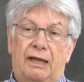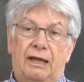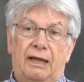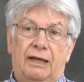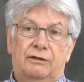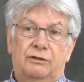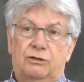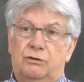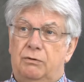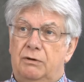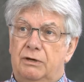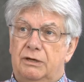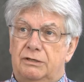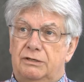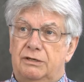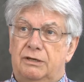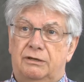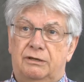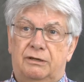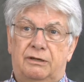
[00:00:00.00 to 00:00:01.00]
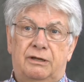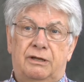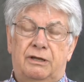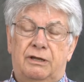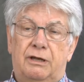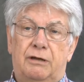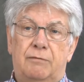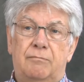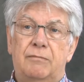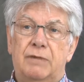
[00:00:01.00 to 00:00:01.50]
And quite
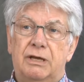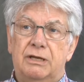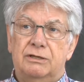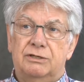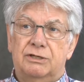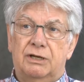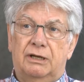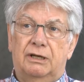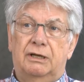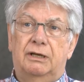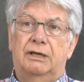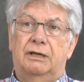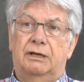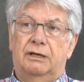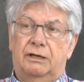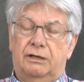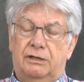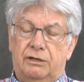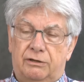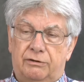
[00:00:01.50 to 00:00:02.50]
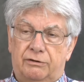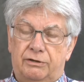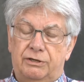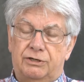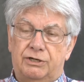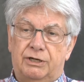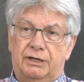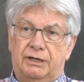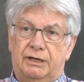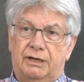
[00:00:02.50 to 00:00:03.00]
amazingly and
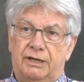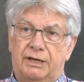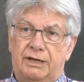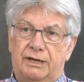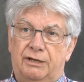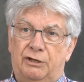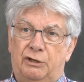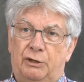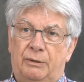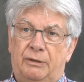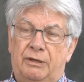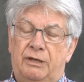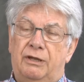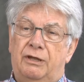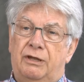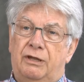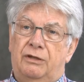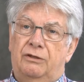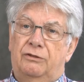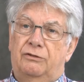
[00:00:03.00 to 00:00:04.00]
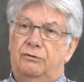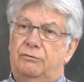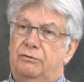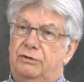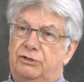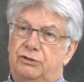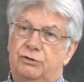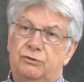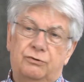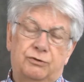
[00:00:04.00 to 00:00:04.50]
encouragingly, the
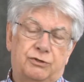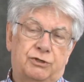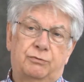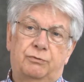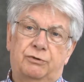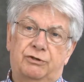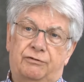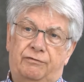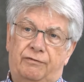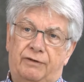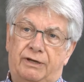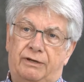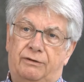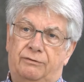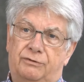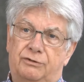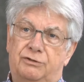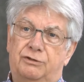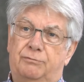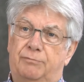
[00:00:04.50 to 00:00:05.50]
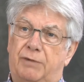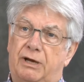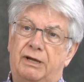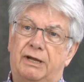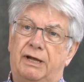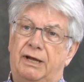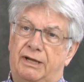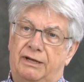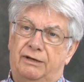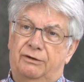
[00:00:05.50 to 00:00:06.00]
resource was found to
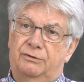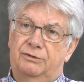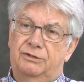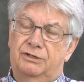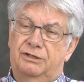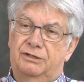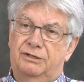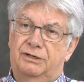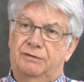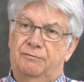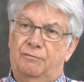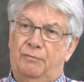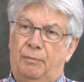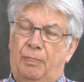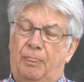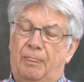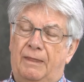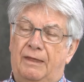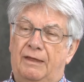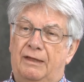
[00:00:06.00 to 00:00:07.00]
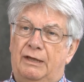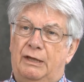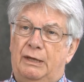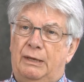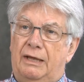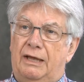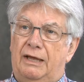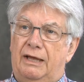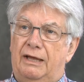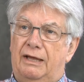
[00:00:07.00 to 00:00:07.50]
buy a house.
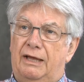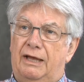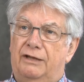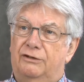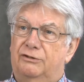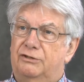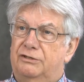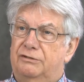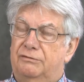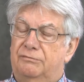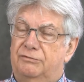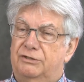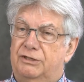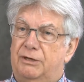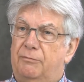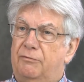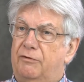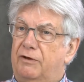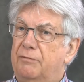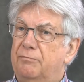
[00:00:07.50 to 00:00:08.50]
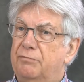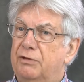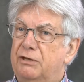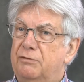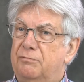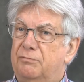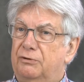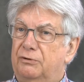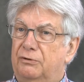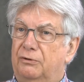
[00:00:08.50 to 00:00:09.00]
And some of our
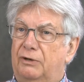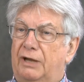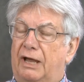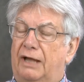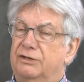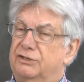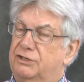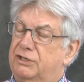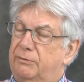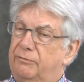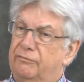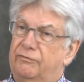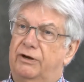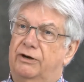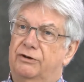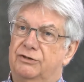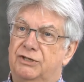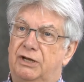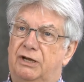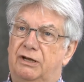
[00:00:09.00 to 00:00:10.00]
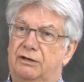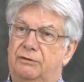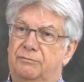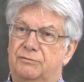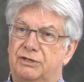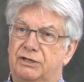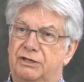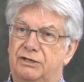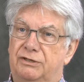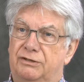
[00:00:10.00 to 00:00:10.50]
people and some of our
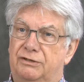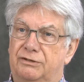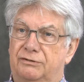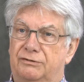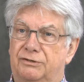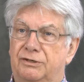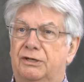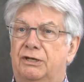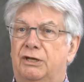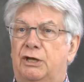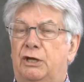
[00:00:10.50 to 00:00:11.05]
asylum seekers